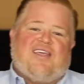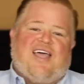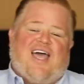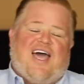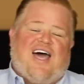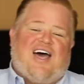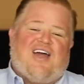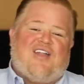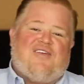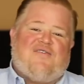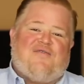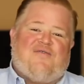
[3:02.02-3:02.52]

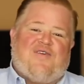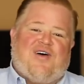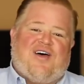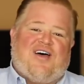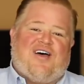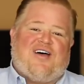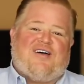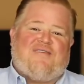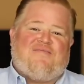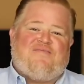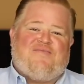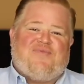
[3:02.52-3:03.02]
out of
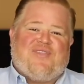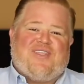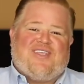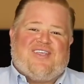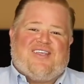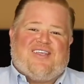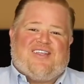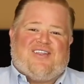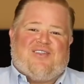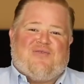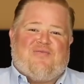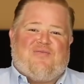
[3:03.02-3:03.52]
uh,
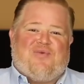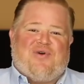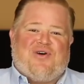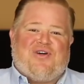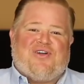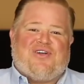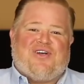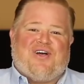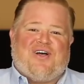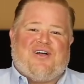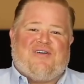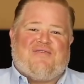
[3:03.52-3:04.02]
the
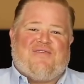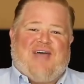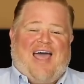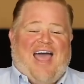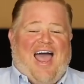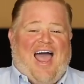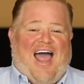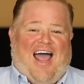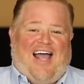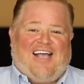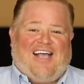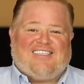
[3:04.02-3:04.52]
book of
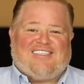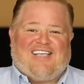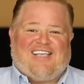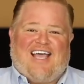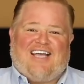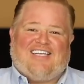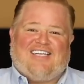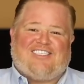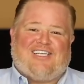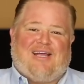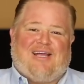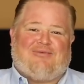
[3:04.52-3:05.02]
Acts,
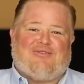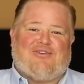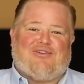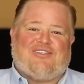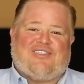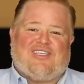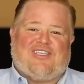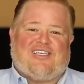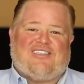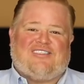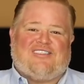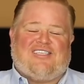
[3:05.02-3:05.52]
Acts chapter
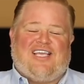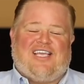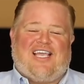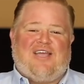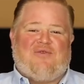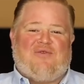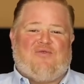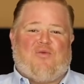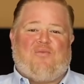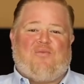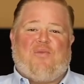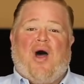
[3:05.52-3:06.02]

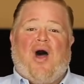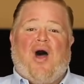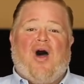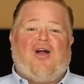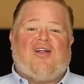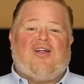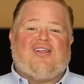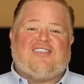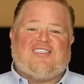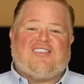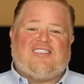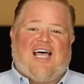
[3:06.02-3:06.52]
16, where
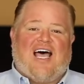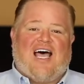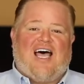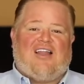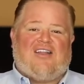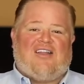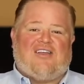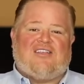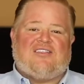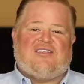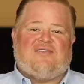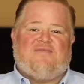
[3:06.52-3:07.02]
Paul and
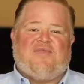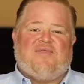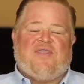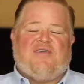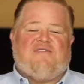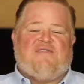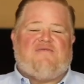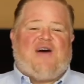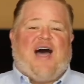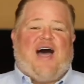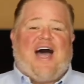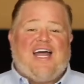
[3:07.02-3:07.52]
Silas
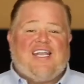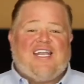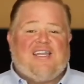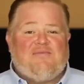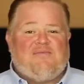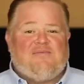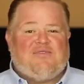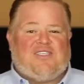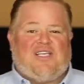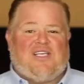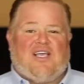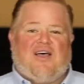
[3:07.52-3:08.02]
find
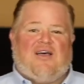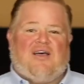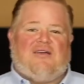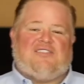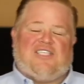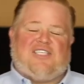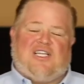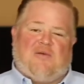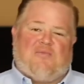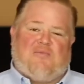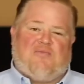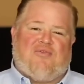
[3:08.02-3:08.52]

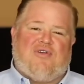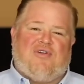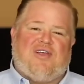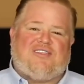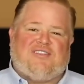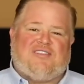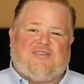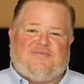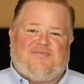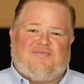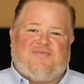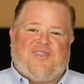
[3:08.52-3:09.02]
themselves in a
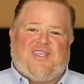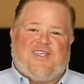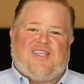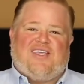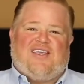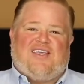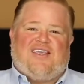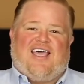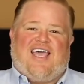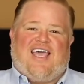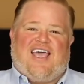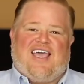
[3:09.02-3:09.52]
prison.
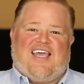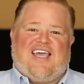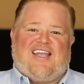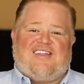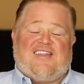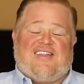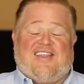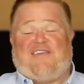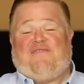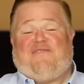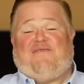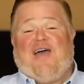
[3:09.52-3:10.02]

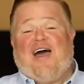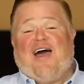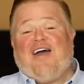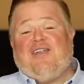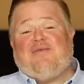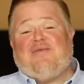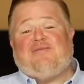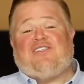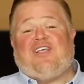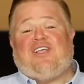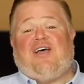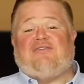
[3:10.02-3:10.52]
And they found
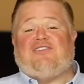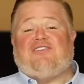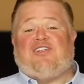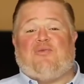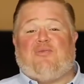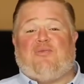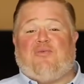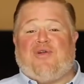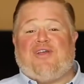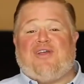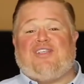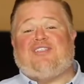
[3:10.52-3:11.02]
themselves in a
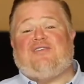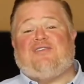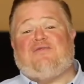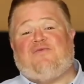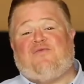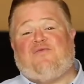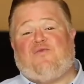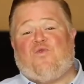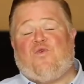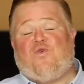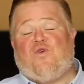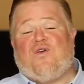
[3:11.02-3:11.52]
prison
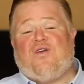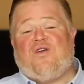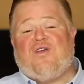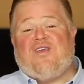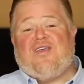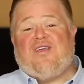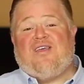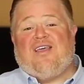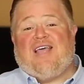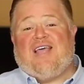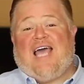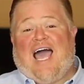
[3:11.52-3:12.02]
for
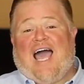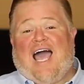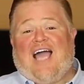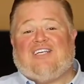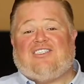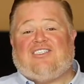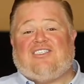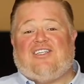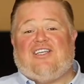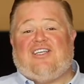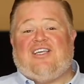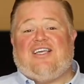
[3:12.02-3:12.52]

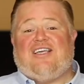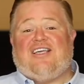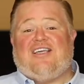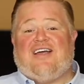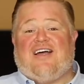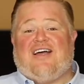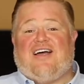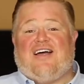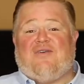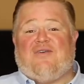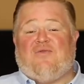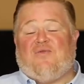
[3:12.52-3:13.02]
actually,
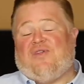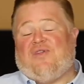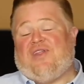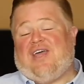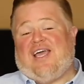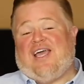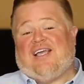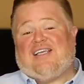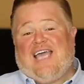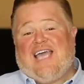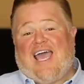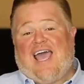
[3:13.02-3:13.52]
uh, well,
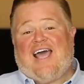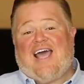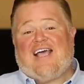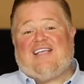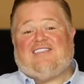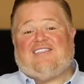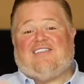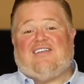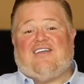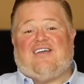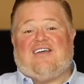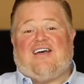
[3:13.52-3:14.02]
they had
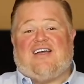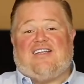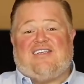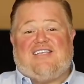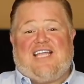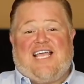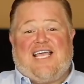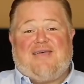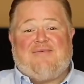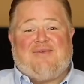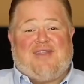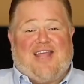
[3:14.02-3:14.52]
cast a, a
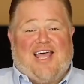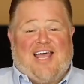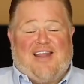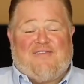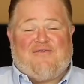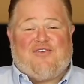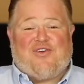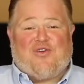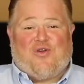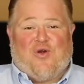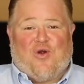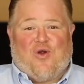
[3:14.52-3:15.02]
demon out
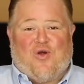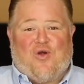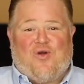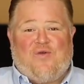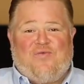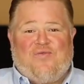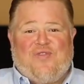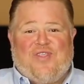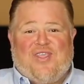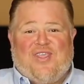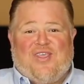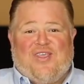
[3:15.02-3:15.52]
of a
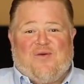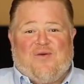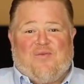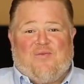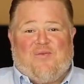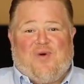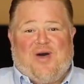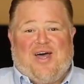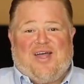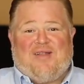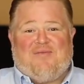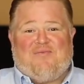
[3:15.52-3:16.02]
girl.
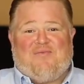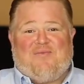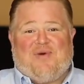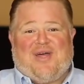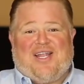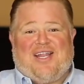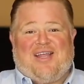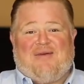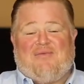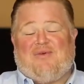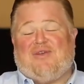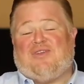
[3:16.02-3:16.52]
But,
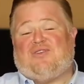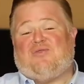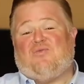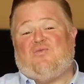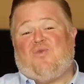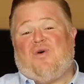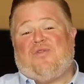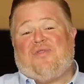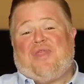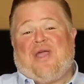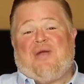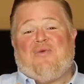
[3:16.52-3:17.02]
but it was
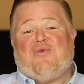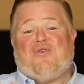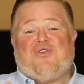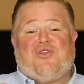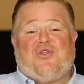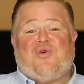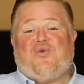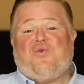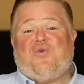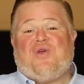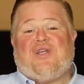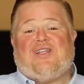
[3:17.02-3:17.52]
what they were
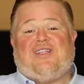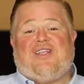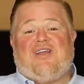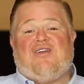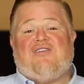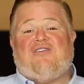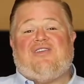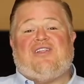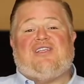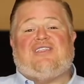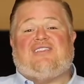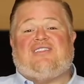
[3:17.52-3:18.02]
doing
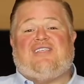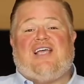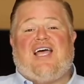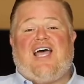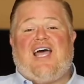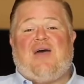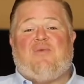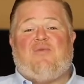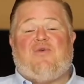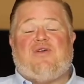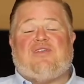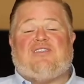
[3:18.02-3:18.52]
during this
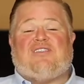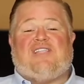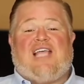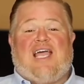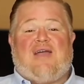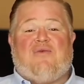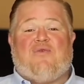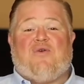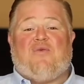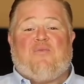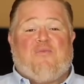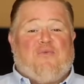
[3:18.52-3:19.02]
time was
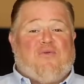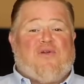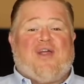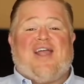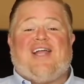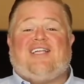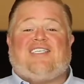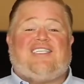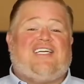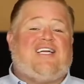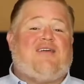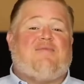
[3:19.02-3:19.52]
they were
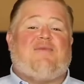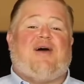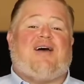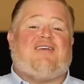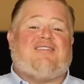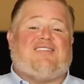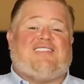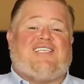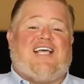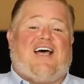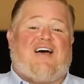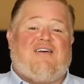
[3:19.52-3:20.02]
preaching
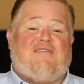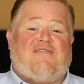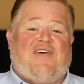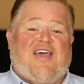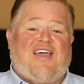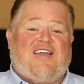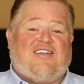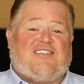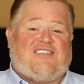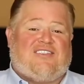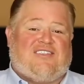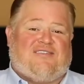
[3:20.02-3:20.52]
about
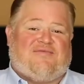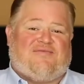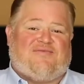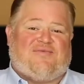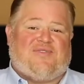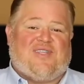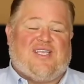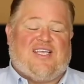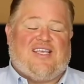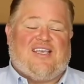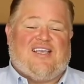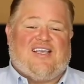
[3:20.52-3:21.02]
salvation.
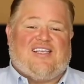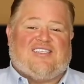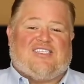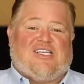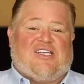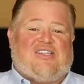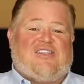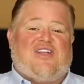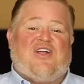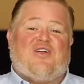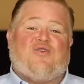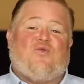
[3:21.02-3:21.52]

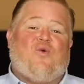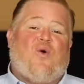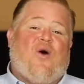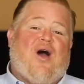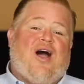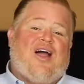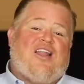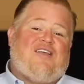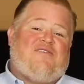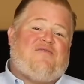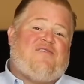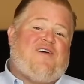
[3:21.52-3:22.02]
So they're
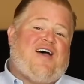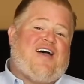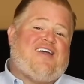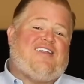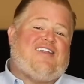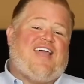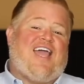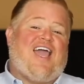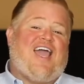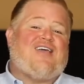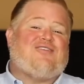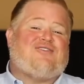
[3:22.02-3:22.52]
qualified
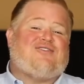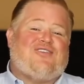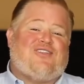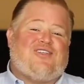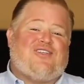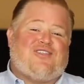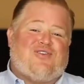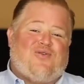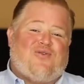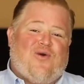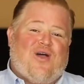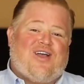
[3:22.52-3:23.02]
to answer
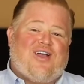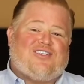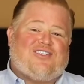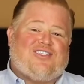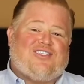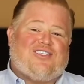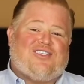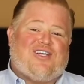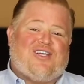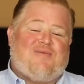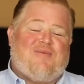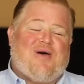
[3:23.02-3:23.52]
this
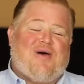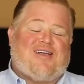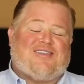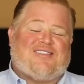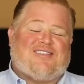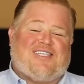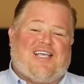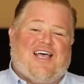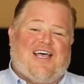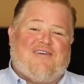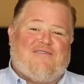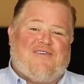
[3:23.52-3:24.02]
question about
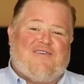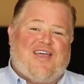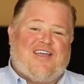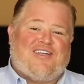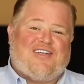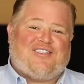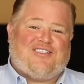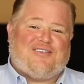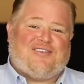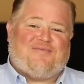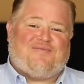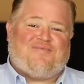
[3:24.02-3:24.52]

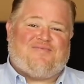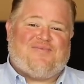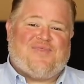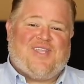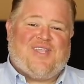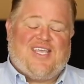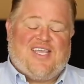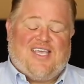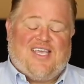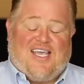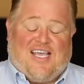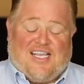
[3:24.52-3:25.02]
salvation.
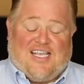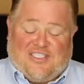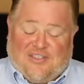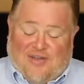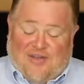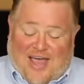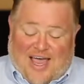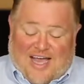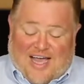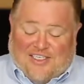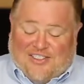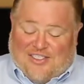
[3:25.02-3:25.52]
And so
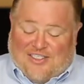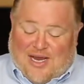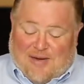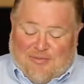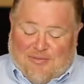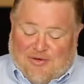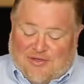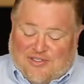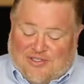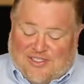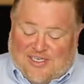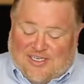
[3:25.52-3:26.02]
Acts
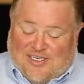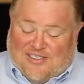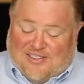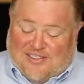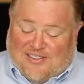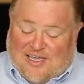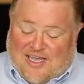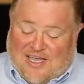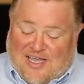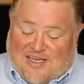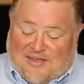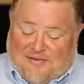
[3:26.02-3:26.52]
chapter
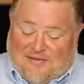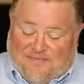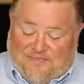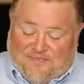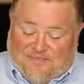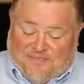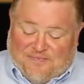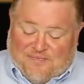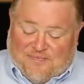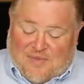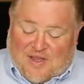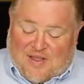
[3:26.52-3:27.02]
16,
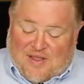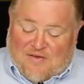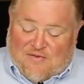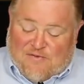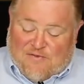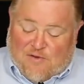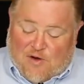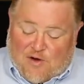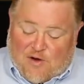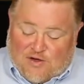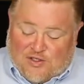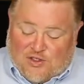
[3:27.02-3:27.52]

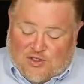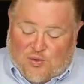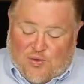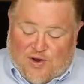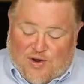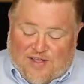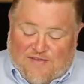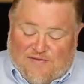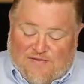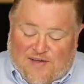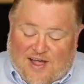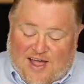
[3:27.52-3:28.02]
verse
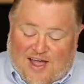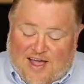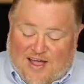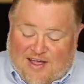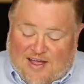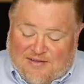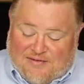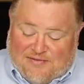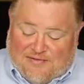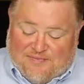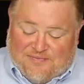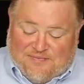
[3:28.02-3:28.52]

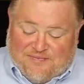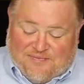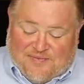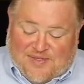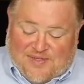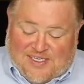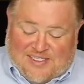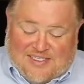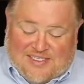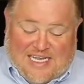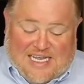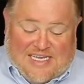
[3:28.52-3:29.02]
25
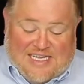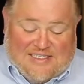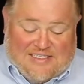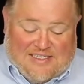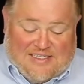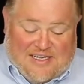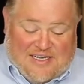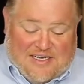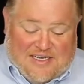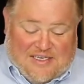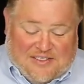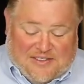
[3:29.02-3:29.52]
says
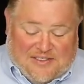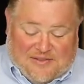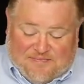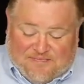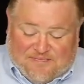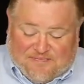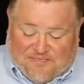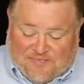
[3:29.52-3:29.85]
this